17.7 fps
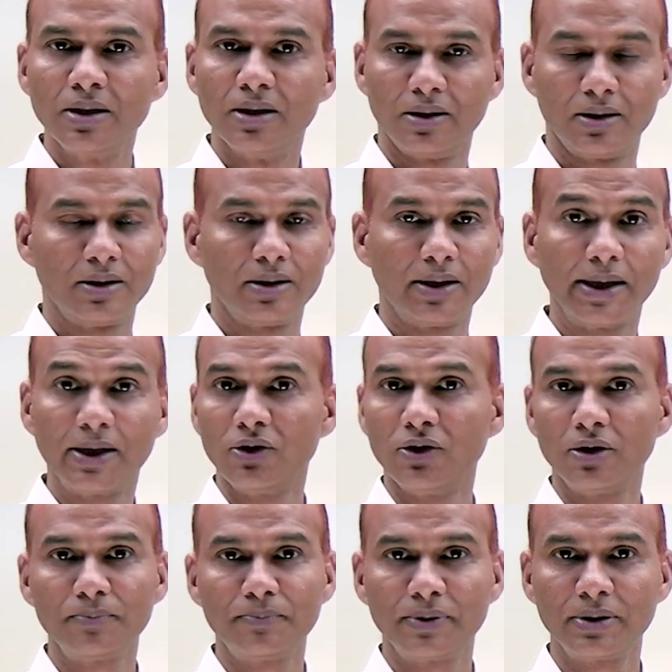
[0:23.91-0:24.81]
I
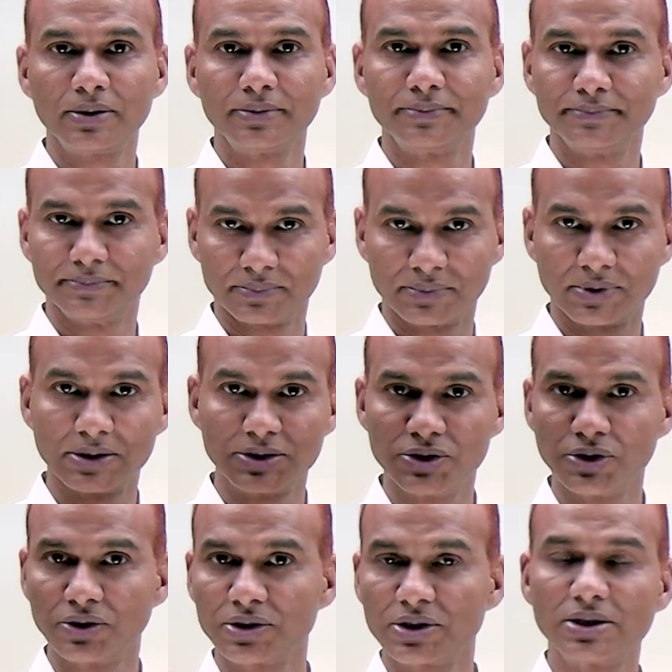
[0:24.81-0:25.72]
hope the
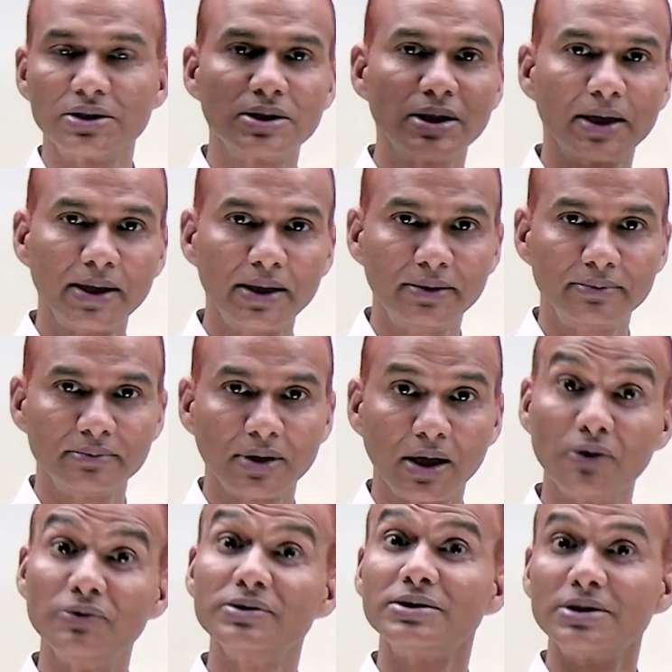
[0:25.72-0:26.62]
Josh is high.
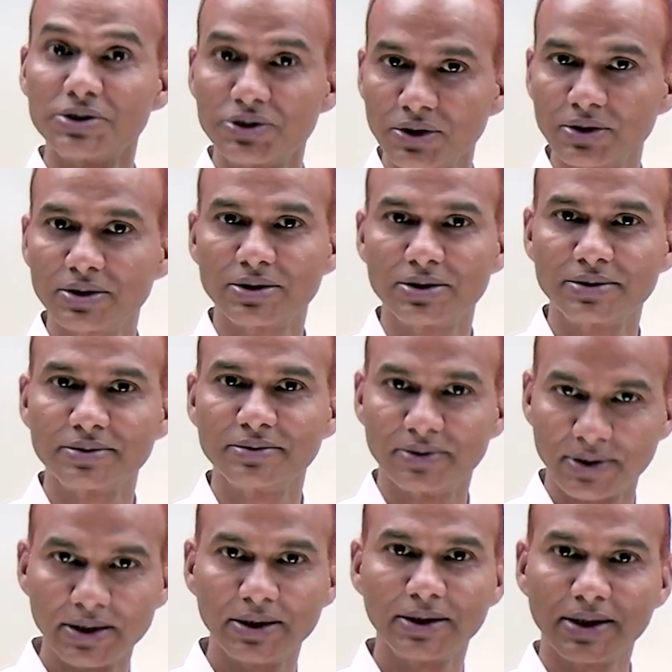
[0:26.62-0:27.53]
How is the Josh?
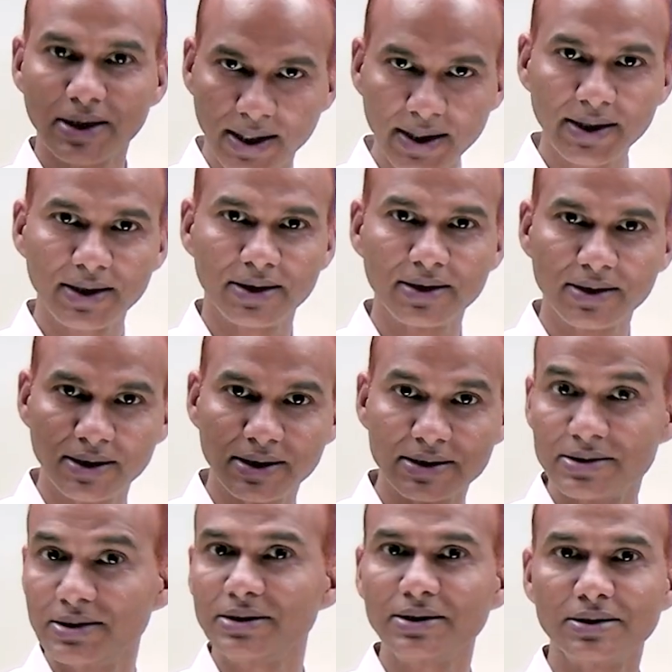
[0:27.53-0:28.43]
Really high,
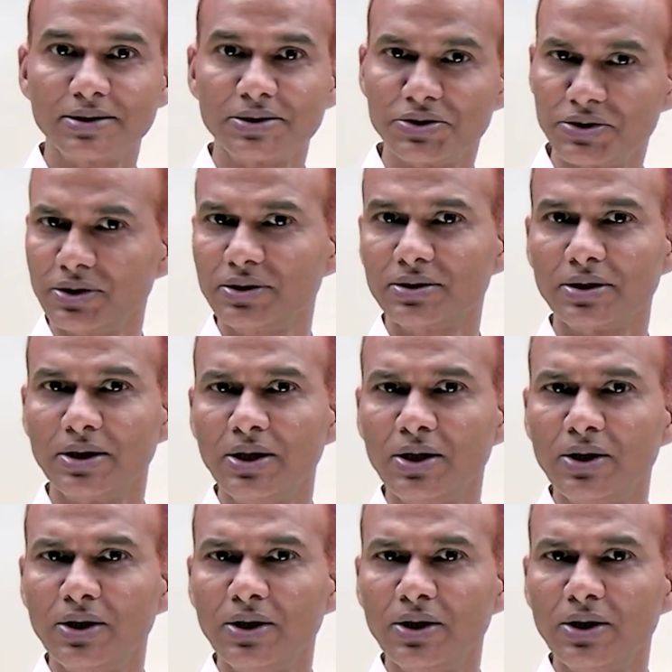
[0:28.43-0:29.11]
isn't it? Not?